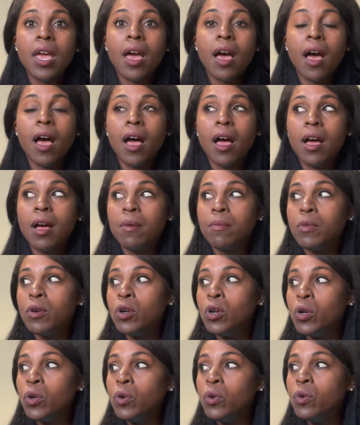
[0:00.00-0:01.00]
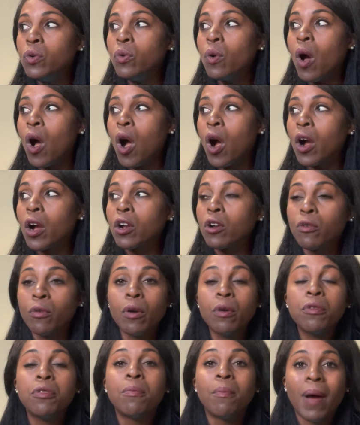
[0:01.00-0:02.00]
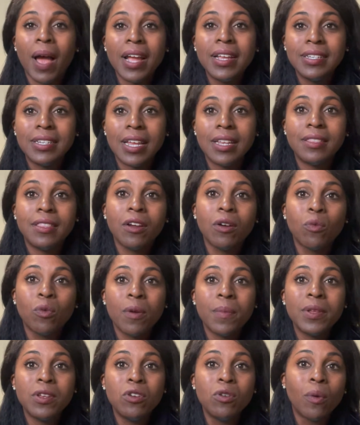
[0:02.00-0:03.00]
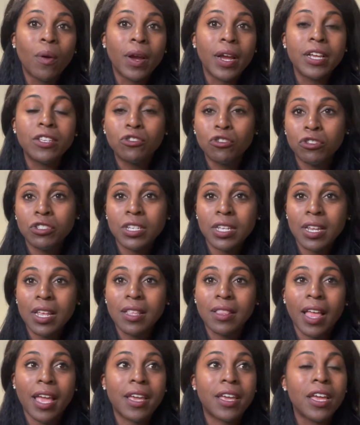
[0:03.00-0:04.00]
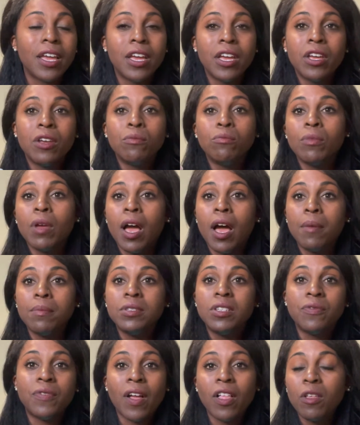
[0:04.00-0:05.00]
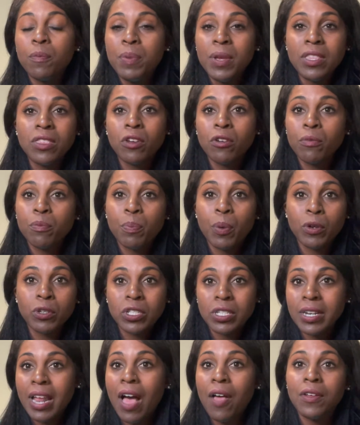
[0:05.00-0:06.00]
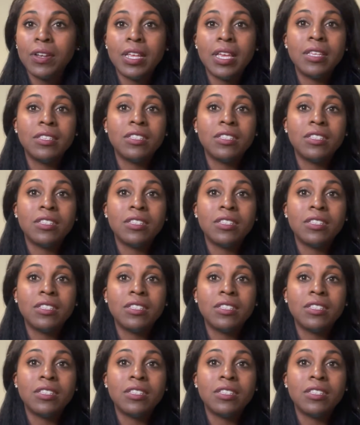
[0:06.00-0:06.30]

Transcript: who are growth minded. They're women who are interested in developing their personality,